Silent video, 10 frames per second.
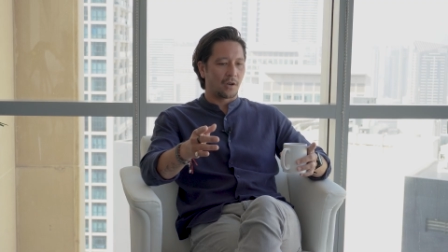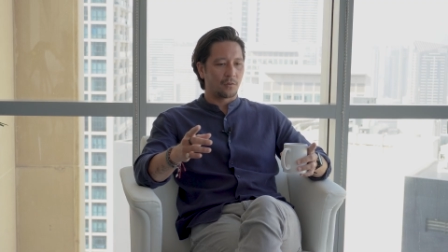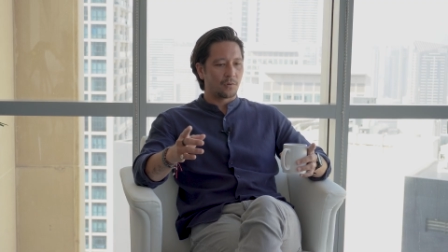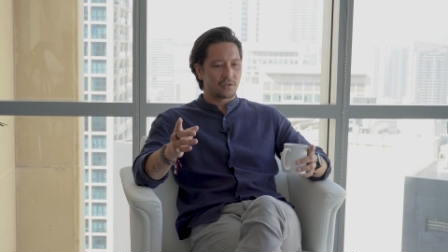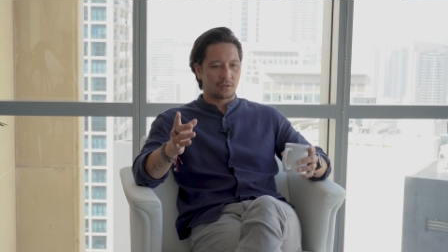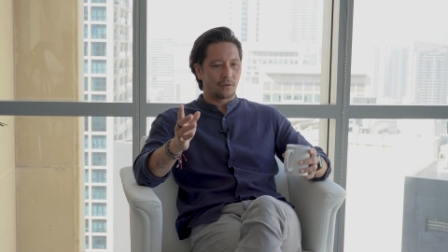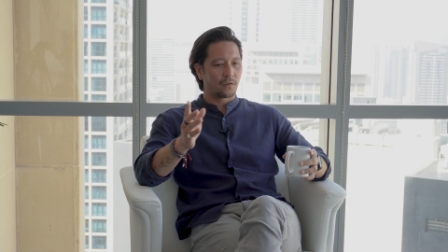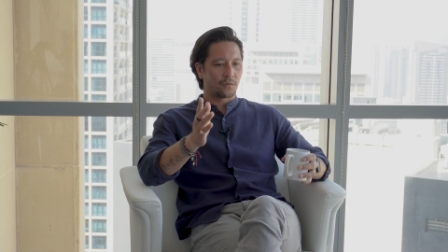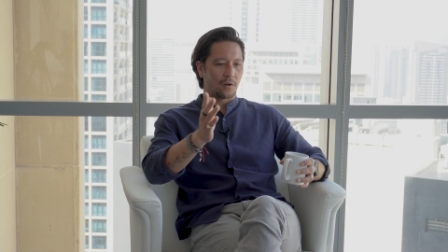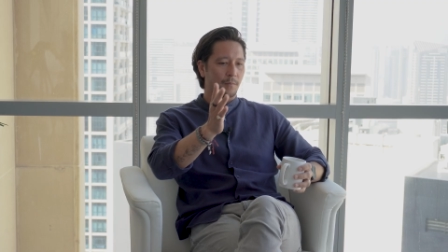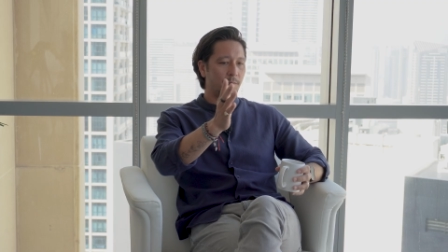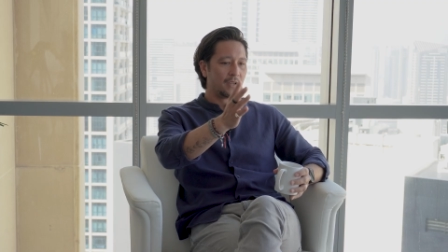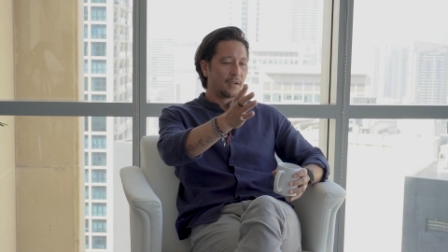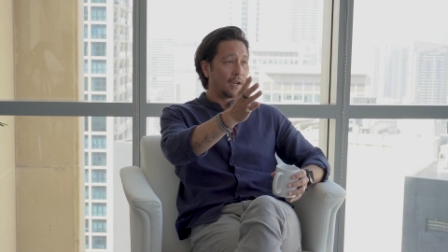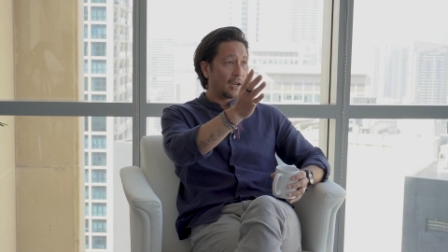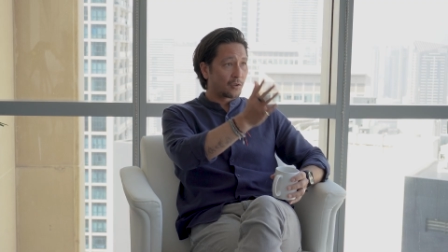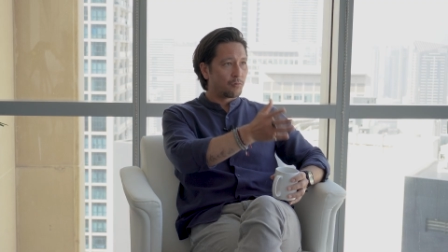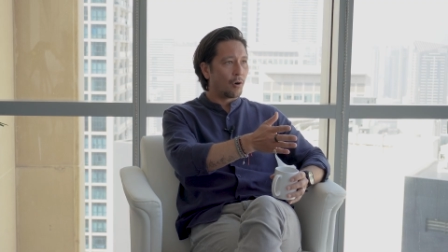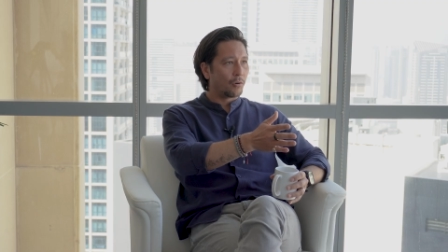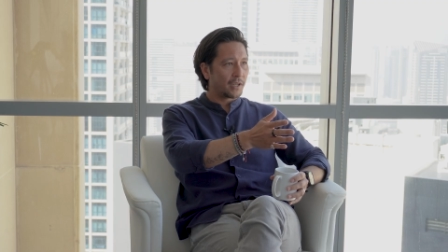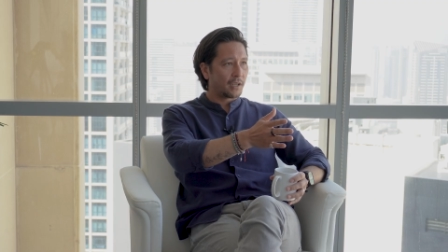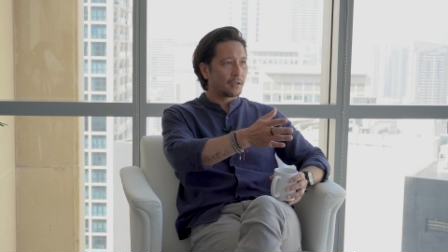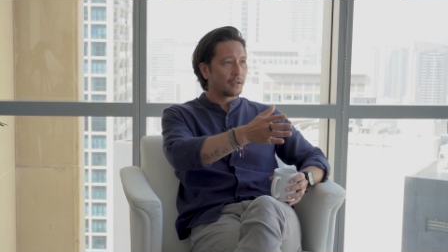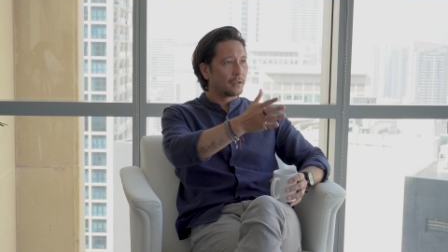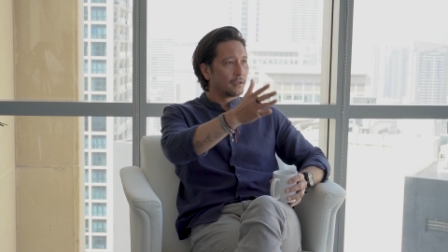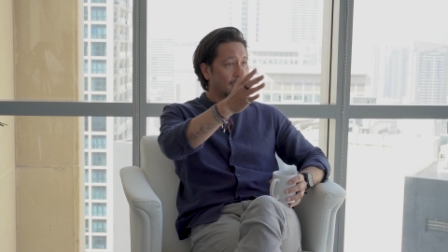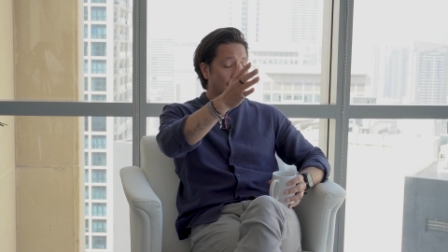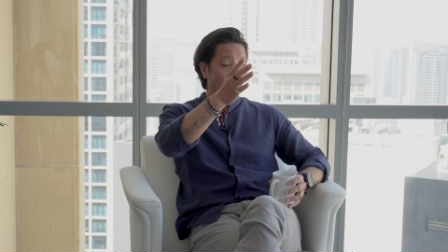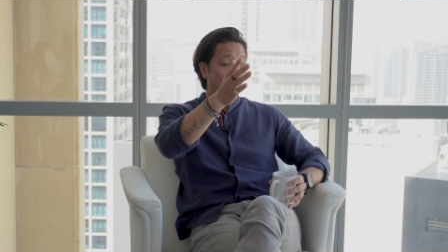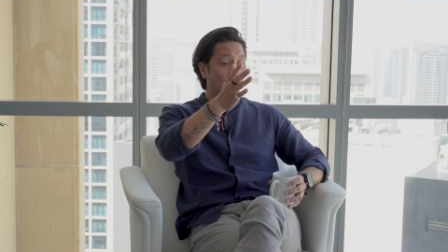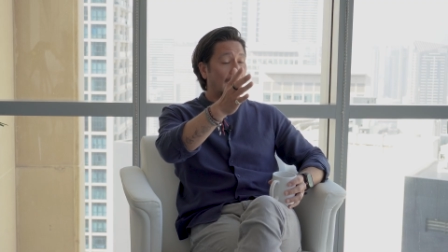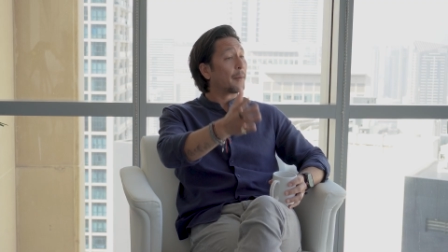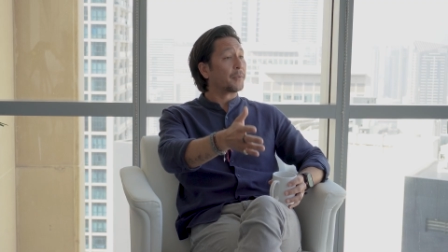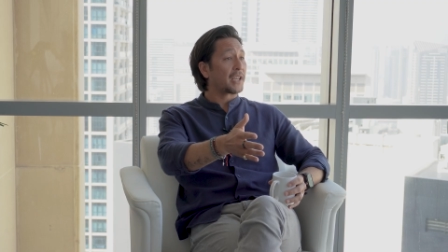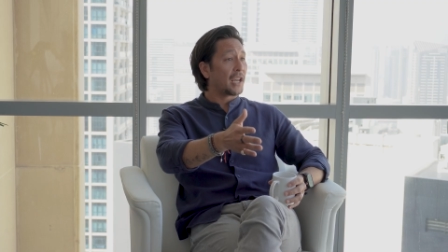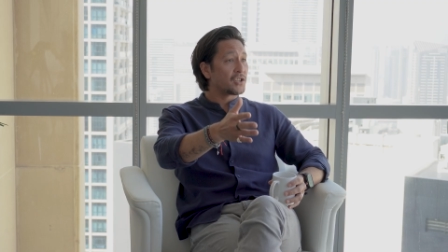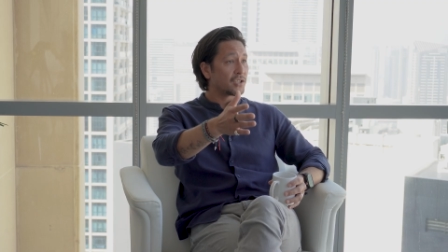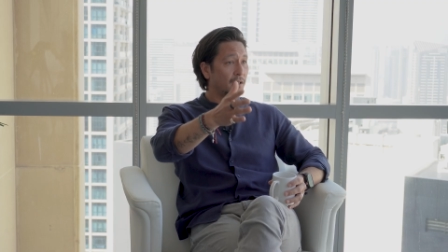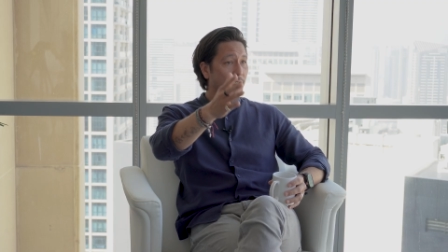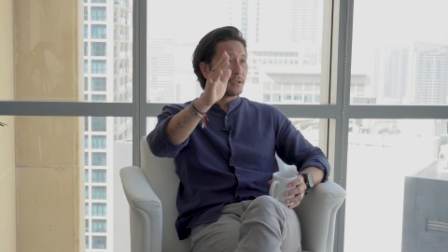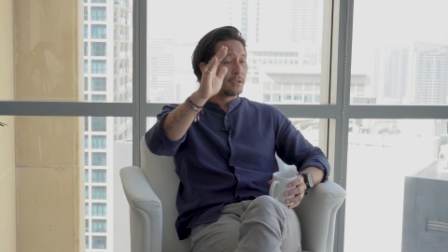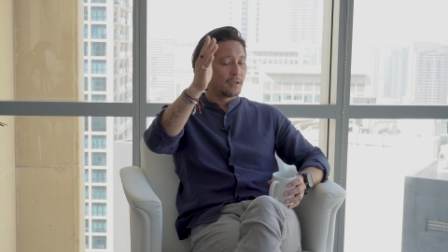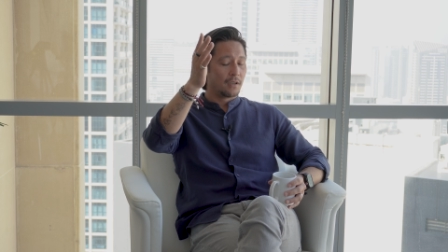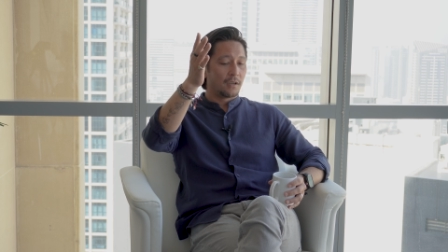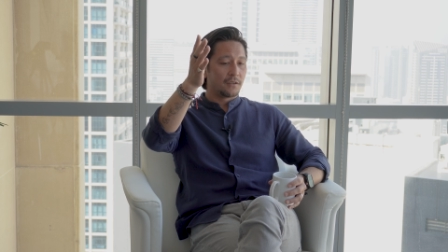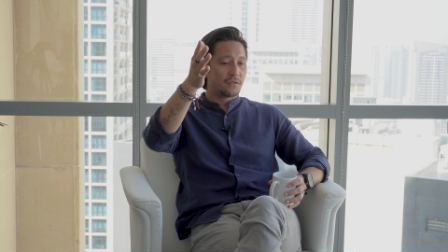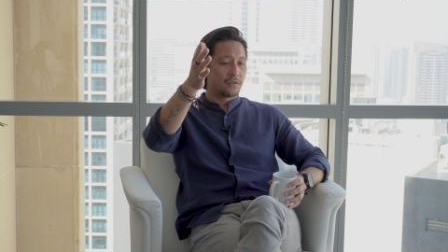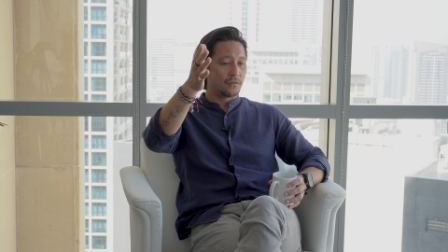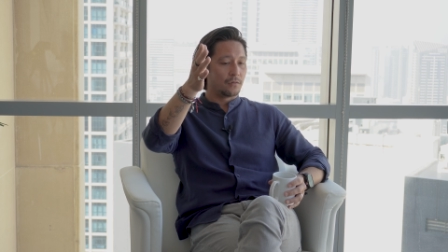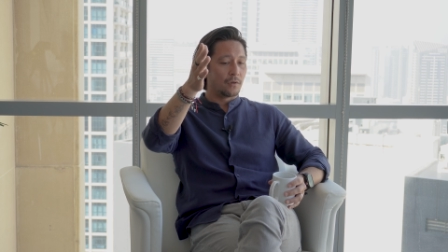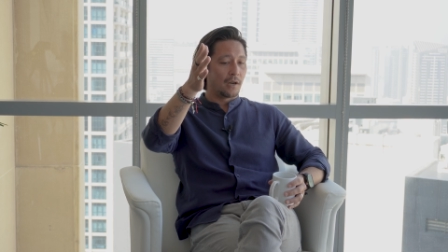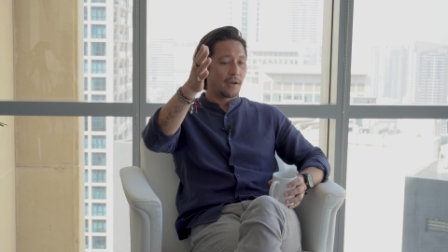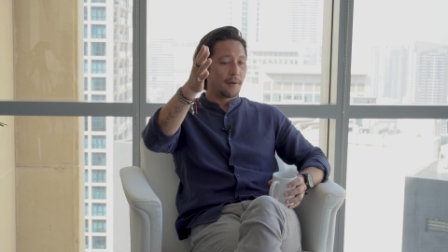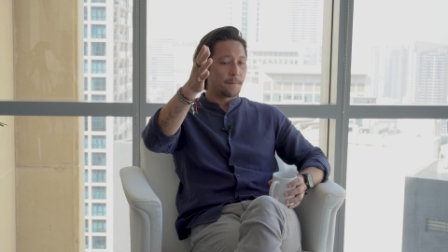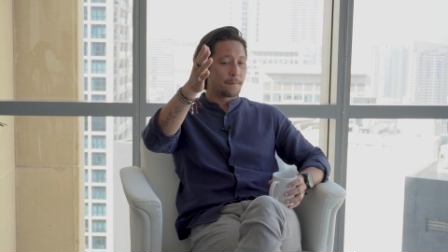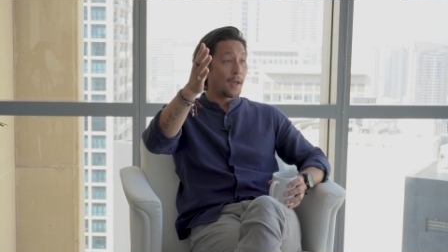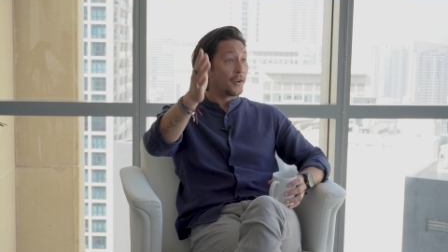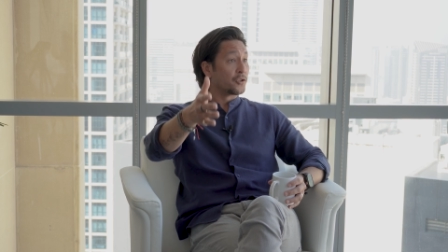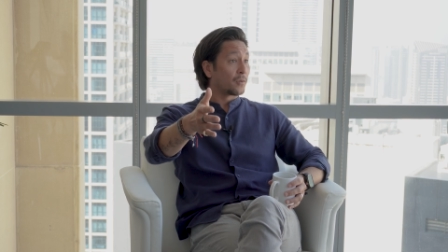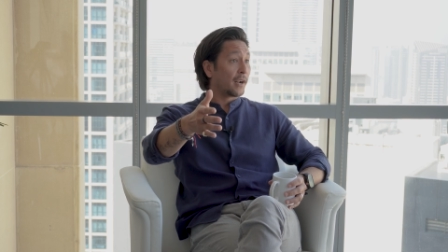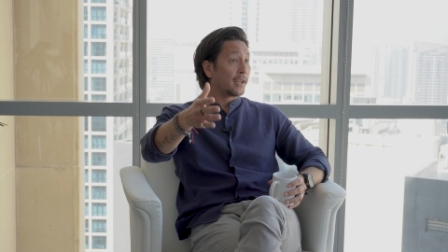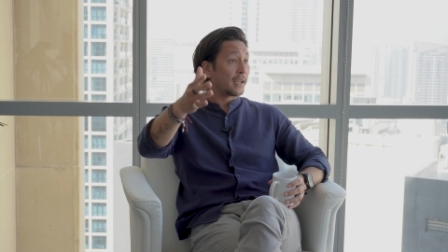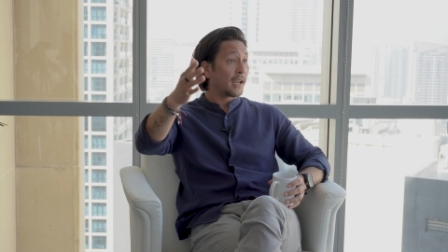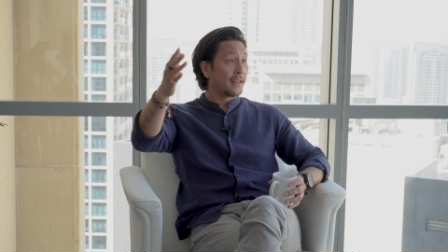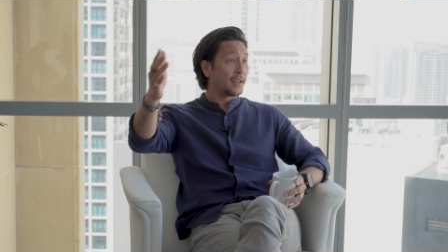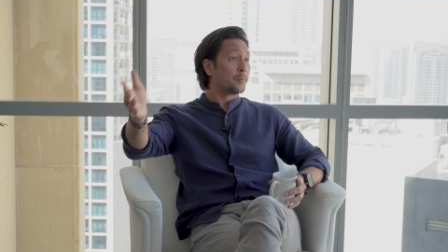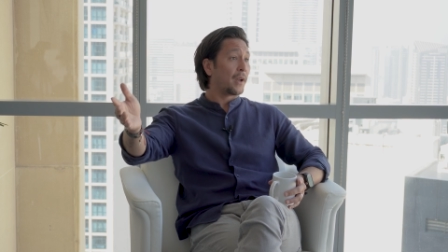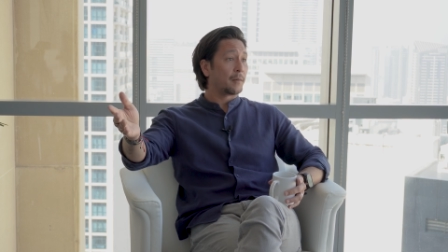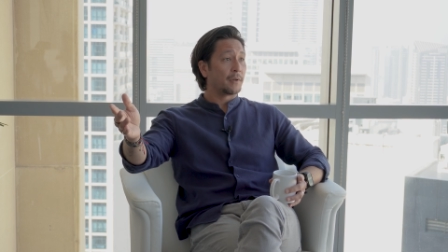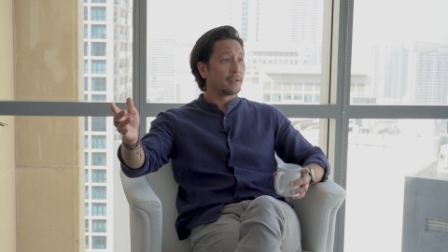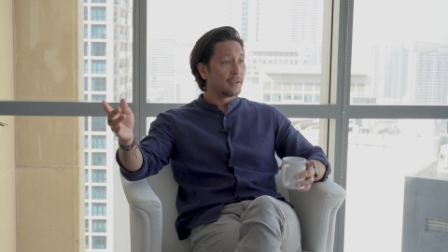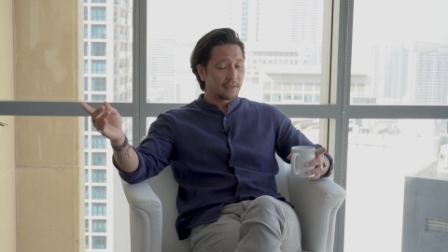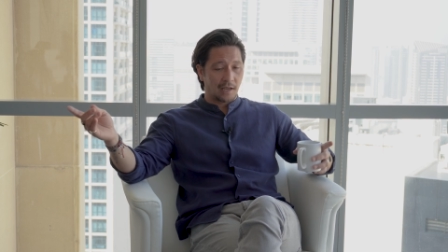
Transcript: model which goes from uh, quoting, uh, application, to um, underwriting and then payment.